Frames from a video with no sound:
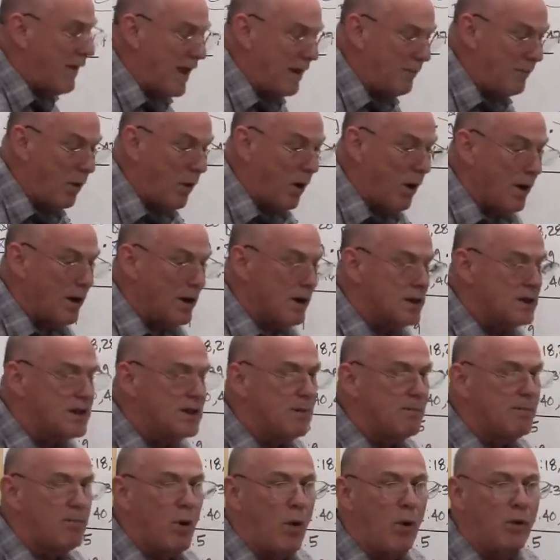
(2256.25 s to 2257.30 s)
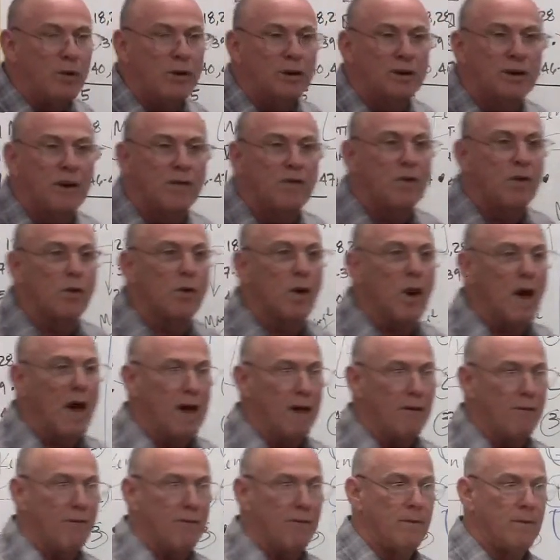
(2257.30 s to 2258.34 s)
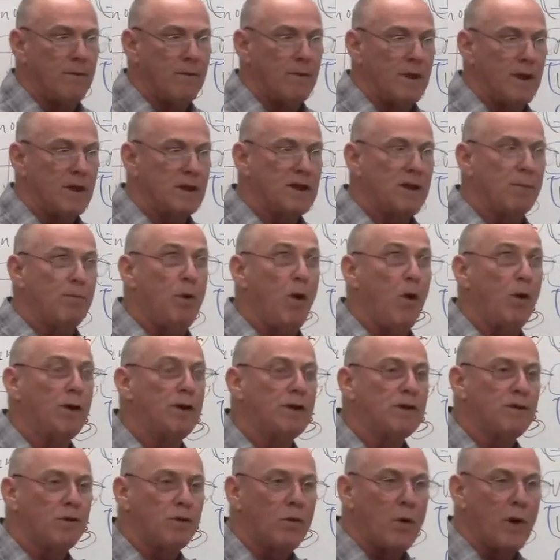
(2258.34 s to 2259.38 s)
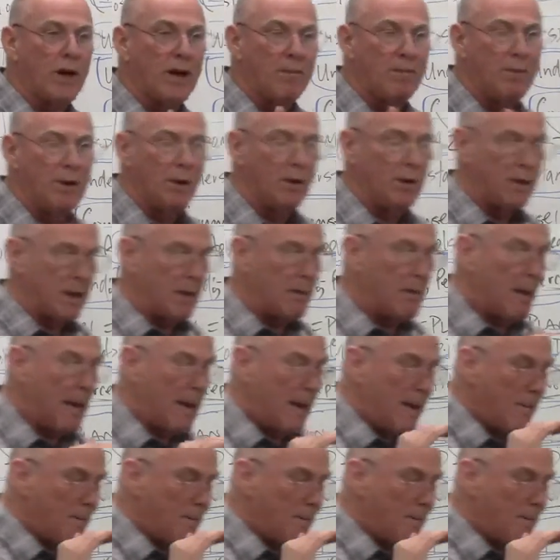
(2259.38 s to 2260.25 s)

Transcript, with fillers: that part. It's the boldness of your life. It's the boldness of credibility.